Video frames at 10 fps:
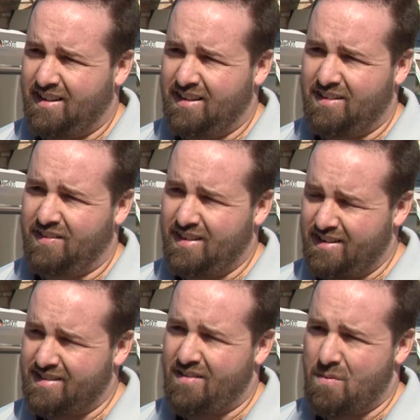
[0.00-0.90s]
And if it
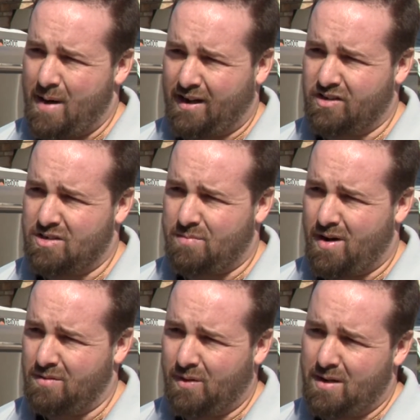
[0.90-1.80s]
does have a microchip
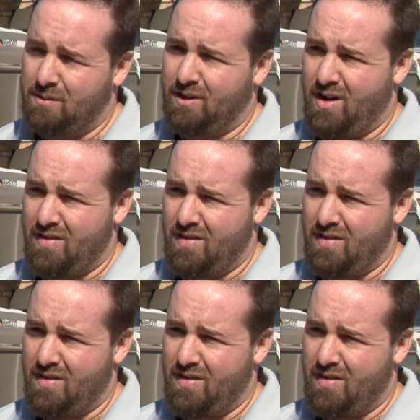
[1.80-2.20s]
on them, we're able to call